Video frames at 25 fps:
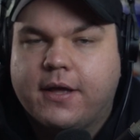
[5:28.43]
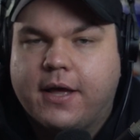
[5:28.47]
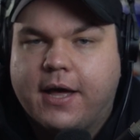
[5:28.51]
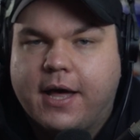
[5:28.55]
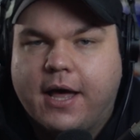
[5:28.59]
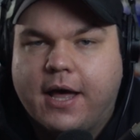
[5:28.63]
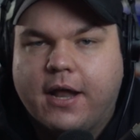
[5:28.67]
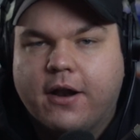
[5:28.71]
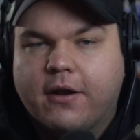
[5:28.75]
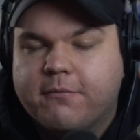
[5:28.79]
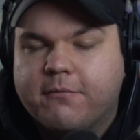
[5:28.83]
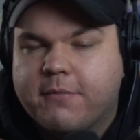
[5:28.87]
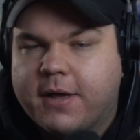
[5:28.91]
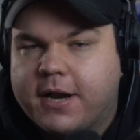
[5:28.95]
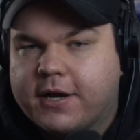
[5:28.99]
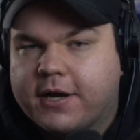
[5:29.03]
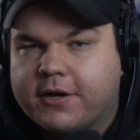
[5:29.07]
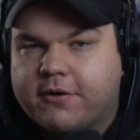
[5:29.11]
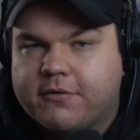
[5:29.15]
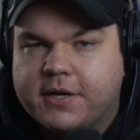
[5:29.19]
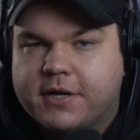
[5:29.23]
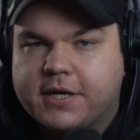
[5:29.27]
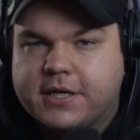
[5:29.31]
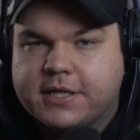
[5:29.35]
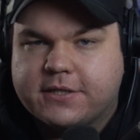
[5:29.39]
And on
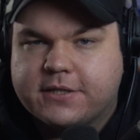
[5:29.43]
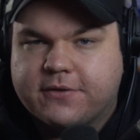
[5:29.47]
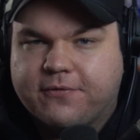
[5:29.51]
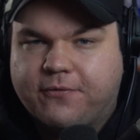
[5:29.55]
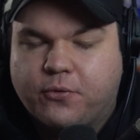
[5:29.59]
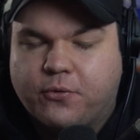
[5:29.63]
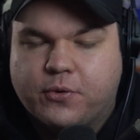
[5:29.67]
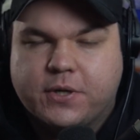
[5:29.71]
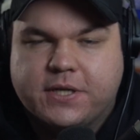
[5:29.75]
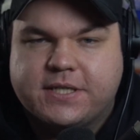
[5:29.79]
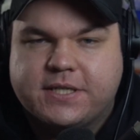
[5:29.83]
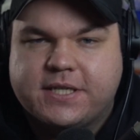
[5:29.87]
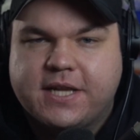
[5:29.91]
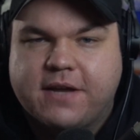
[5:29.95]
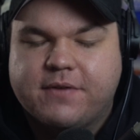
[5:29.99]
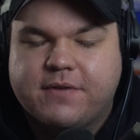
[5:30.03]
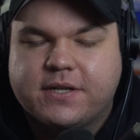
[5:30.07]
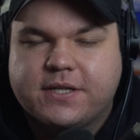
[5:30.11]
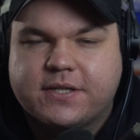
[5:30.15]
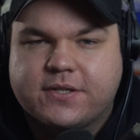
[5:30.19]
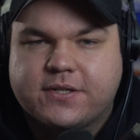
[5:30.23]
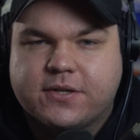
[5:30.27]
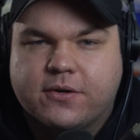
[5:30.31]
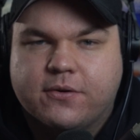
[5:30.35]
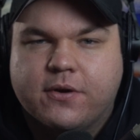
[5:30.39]
Metacritic, it's a
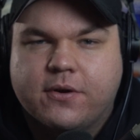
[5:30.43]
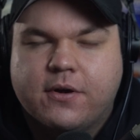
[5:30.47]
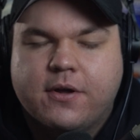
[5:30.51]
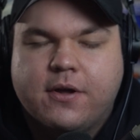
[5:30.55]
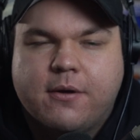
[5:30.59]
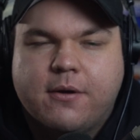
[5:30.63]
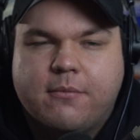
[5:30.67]
47, so